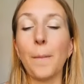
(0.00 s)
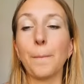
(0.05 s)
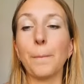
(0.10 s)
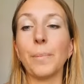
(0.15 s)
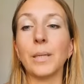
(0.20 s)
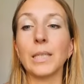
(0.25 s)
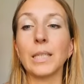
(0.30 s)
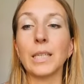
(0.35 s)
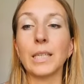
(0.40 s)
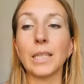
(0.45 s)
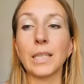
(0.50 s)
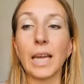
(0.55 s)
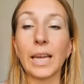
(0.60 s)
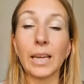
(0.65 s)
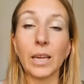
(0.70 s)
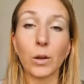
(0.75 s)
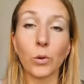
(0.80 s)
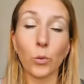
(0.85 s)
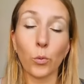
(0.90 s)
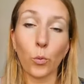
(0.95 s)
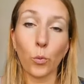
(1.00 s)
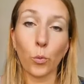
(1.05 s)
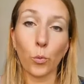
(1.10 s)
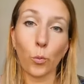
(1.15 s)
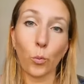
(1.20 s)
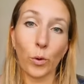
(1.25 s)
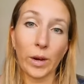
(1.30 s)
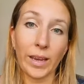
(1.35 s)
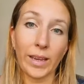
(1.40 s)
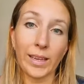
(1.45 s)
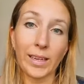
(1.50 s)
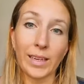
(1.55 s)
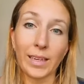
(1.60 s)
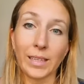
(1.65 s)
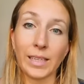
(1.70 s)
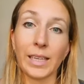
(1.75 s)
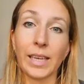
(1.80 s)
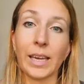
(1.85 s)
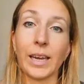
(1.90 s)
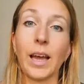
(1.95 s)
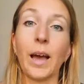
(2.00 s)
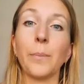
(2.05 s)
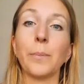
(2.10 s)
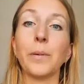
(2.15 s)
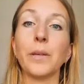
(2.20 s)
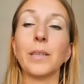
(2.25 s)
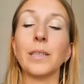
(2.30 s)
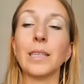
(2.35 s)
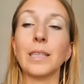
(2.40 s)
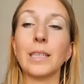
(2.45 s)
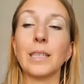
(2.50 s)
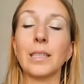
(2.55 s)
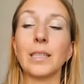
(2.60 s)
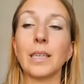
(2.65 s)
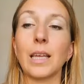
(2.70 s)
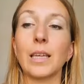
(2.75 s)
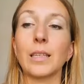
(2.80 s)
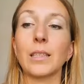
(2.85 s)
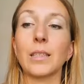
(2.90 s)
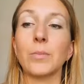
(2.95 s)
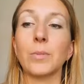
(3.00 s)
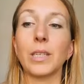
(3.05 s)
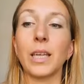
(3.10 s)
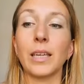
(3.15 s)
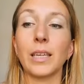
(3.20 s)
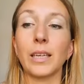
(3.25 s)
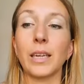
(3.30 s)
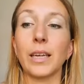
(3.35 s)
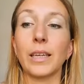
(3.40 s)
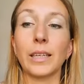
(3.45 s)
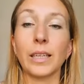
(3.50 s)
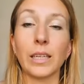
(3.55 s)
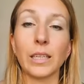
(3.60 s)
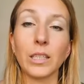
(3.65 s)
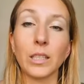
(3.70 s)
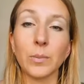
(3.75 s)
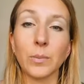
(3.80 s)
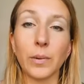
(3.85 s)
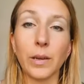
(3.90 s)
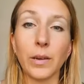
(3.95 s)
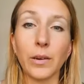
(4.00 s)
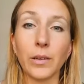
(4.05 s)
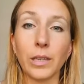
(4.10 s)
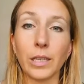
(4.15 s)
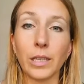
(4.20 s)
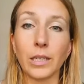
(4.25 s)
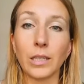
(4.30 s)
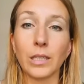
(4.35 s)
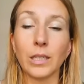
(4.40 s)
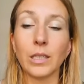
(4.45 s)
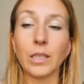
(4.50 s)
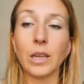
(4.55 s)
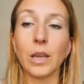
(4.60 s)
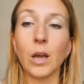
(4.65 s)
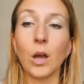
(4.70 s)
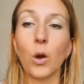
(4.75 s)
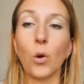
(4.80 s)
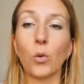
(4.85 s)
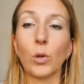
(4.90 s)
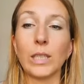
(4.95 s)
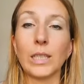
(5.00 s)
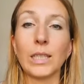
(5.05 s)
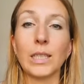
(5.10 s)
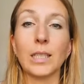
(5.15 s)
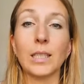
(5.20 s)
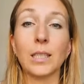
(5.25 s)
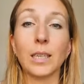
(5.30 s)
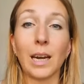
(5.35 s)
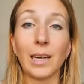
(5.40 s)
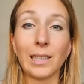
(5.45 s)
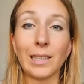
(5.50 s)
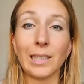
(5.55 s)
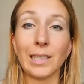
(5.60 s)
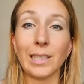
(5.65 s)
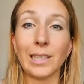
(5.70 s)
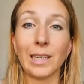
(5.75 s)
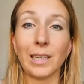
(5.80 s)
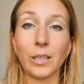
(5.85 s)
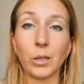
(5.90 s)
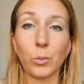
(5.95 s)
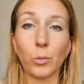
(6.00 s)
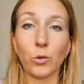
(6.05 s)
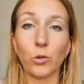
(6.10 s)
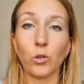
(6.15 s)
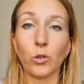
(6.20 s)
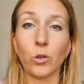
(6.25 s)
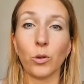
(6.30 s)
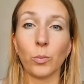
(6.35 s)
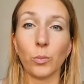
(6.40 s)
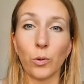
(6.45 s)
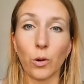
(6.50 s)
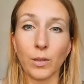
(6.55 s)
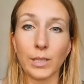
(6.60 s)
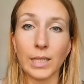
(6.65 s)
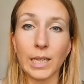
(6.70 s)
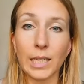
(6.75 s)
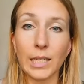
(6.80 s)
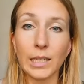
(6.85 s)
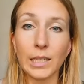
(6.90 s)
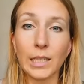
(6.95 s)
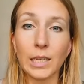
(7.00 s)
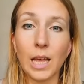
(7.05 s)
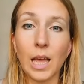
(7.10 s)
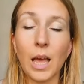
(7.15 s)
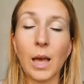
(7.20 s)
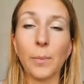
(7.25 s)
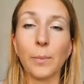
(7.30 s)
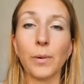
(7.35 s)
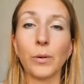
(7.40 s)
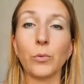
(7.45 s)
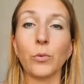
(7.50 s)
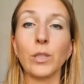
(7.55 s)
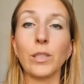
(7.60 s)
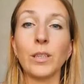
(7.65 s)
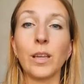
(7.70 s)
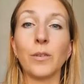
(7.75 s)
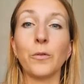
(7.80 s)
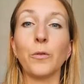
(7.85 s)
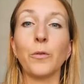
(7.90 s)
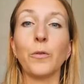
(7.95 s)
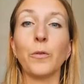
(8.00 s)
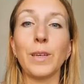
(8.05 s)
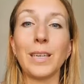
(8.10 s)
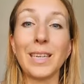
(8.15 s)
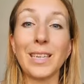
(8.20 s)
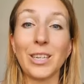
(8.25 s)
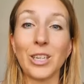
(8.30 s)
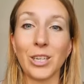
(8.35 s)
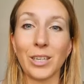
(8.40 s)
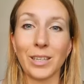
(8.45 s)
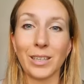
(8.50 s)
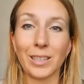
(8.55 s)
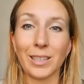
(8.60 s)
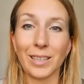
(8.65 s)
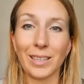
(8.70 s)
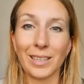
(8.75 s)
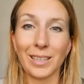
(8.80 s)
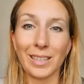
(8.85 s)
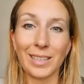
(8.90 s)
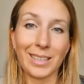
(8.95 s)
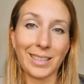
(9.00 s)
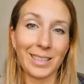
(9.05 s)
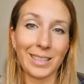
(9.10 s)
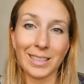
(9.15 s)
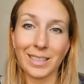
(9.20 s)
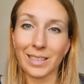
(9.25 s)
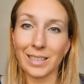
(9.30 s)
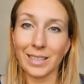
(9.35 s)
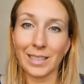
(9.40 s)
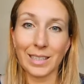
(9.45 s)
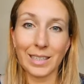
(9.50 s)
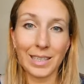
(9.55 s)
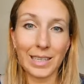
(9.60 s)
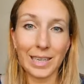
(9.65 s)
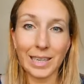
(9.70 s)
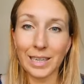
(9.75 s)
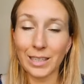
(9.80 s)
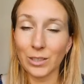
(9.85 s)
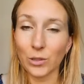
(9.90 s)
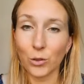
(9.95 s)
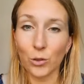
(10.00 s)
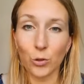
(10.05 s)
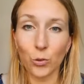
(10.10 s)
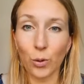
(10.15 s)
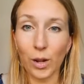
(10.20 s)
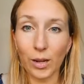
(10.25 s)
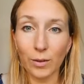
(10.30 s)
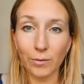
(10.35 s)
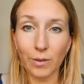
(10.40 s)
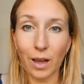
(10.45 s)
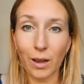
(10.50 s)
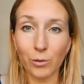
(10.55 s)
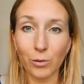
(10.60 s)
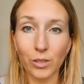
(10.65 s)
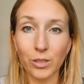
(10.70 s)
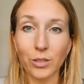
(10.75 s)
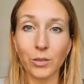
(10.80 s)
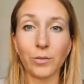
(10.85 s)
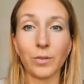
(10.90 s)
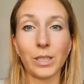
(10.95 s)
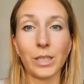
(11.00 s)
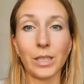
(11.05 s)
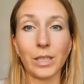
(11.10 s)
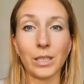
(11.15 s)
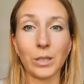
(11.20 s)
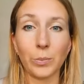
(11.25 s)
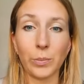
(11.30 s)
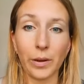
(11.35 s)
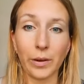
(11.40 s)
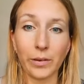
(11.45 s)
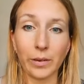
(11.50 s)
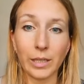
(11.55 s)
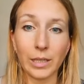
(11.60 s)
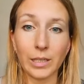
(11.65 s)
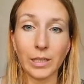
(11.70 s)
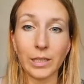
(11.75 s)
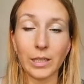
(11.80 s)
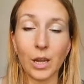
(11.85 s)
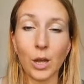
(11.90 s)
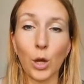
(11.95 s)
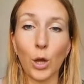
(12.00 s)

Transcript: But the second way that it can happen is that the psychedelic experience will start an emotional process, but will not finish it in the six or twelve hours of the experience.